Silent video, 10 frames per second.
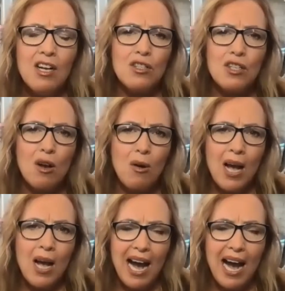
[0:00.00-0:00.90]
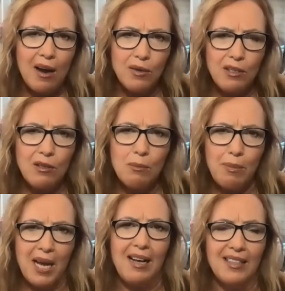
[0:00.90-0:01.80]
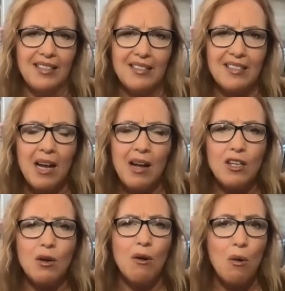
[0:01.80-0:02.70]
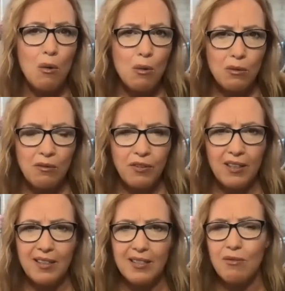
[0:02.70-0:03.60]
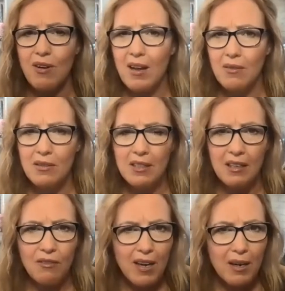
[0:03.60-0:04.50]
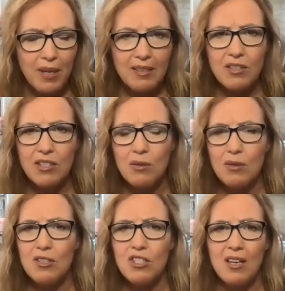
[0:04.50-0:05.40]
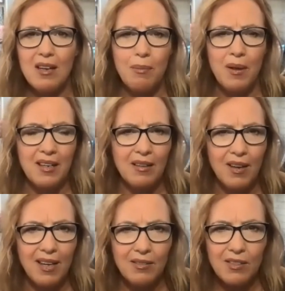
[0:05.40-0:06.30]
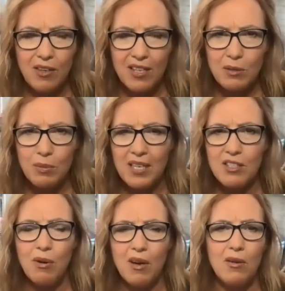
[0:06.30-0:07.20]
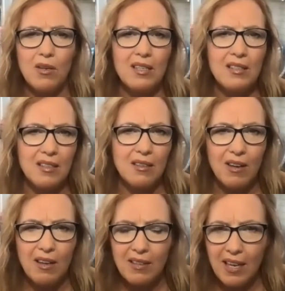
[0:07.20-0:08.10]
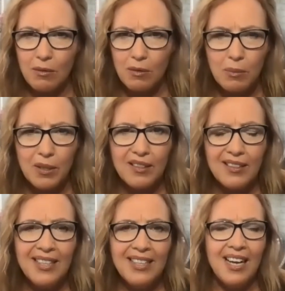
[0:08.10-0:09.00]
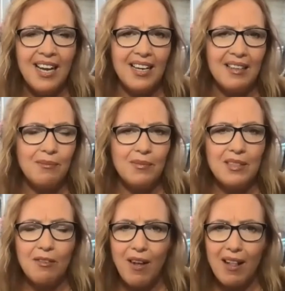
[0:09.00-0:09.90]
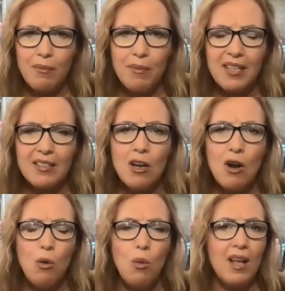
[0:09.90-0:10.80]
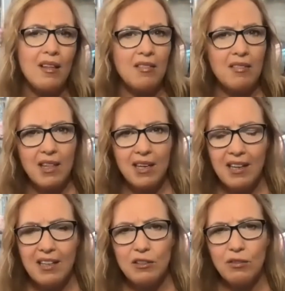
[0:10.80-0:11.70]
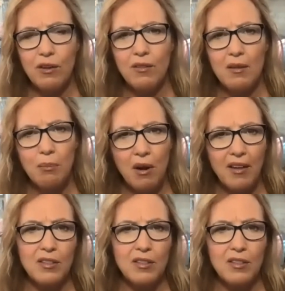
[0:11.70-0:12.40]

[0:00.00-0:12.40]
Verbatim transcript: So, how do you balance your own feelings around environmental stewardship and around transportation priorities and around equitable um, development with the needs for the broader